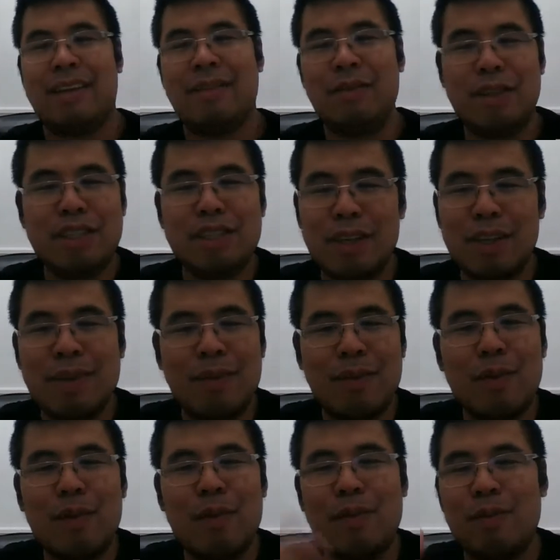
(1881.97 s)
Would this something?
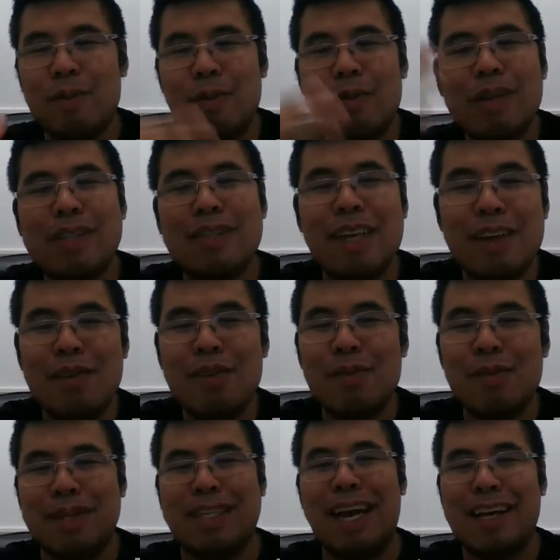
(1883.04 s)
Will we see you
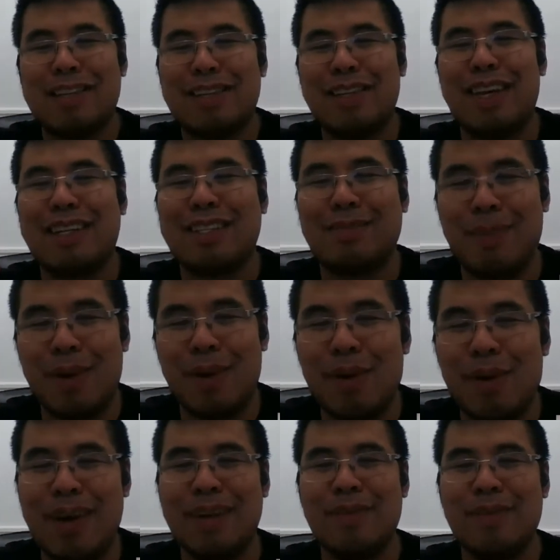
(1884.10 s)
potentially
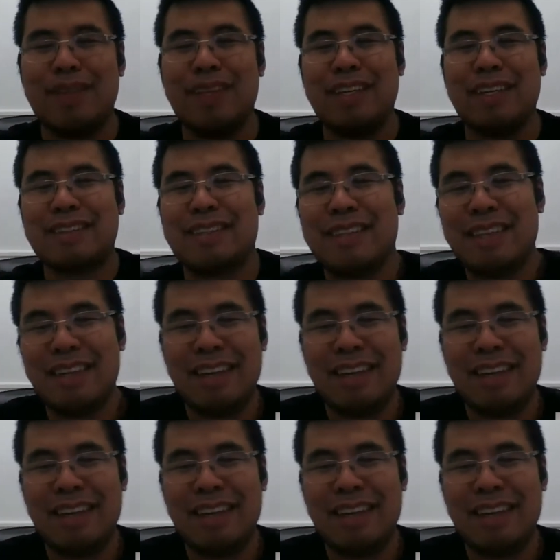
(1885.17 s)
experiment with this?